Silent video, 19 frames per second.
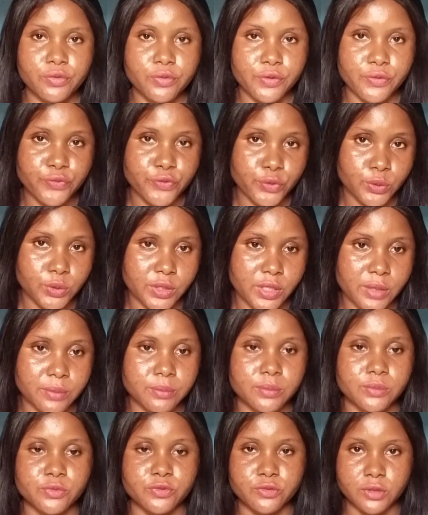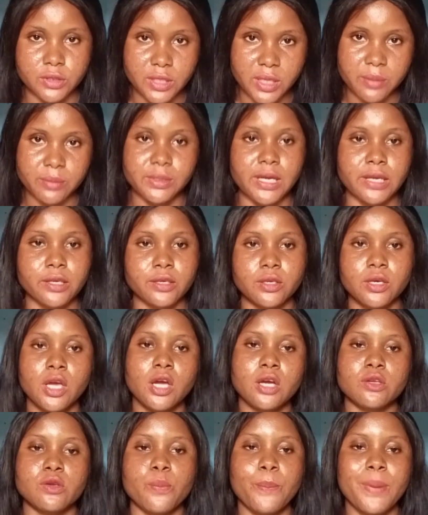review them for them. Like,
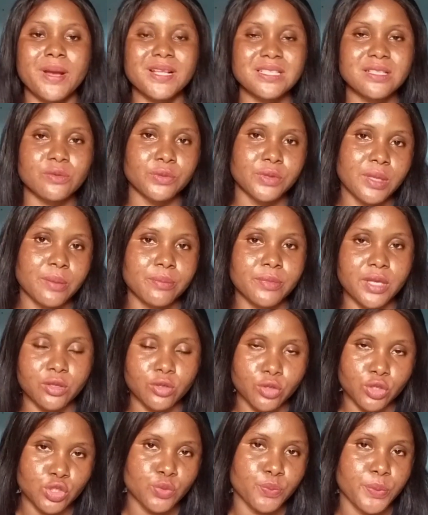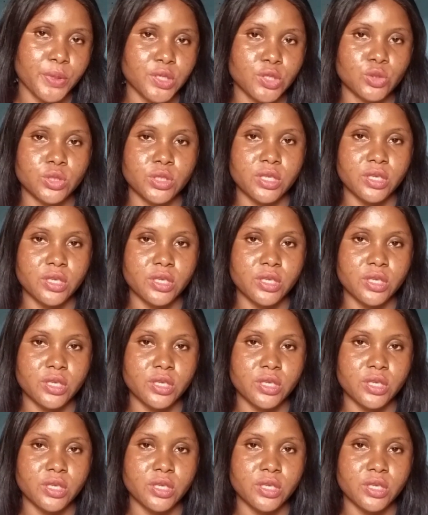you partner with them, they're not going to pay you,